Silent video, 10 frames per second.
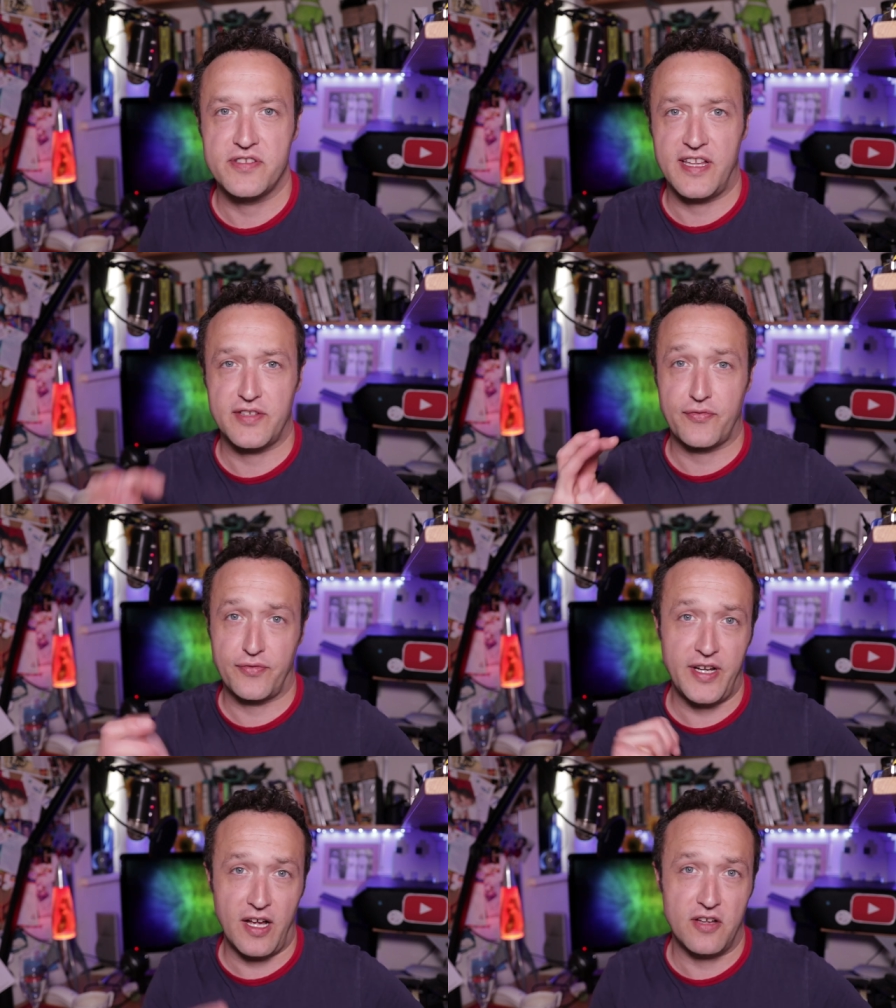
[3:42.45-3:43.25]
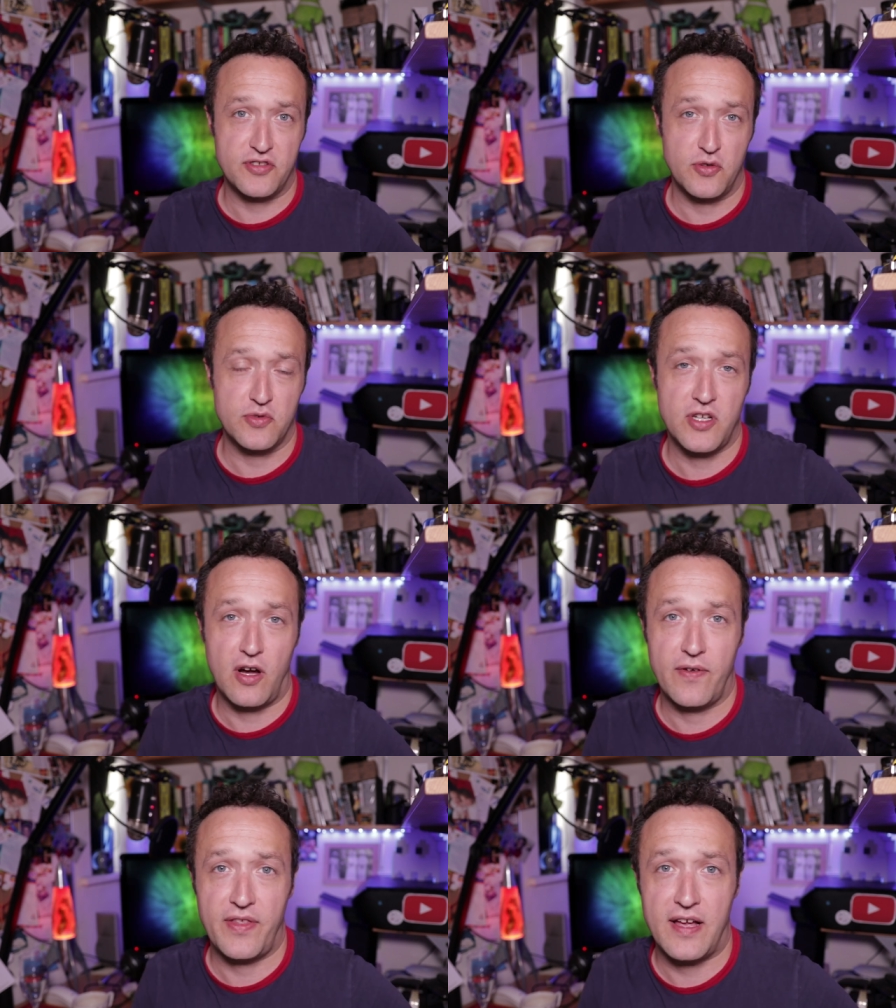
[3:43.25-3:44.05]
So that's free articles
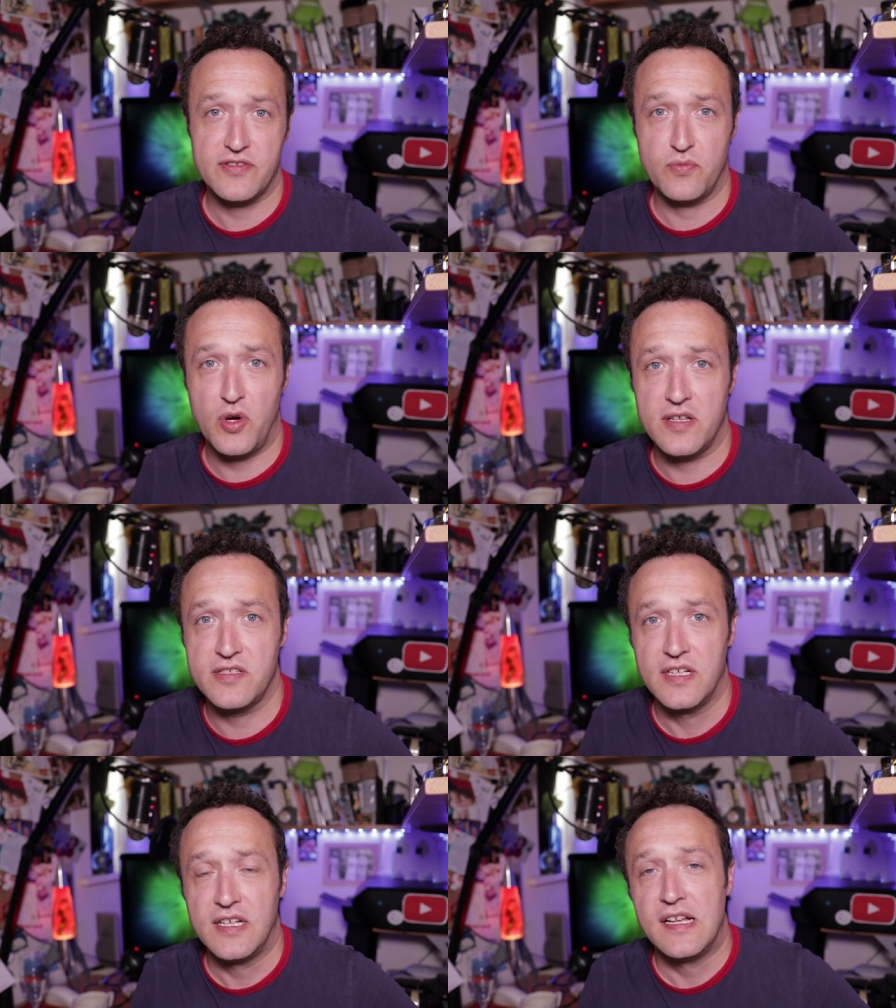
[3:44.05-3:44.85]
of a thousand words.